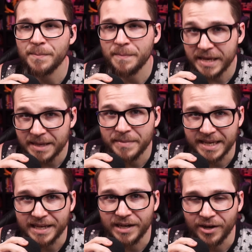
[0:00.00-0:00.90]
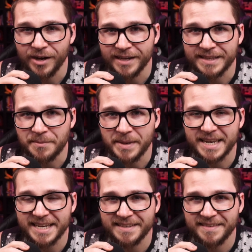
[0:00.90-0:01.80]
memeing on the
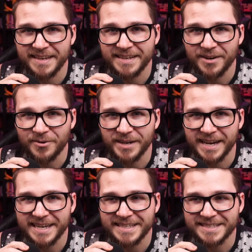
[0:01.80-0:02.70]
meeting thing, okay?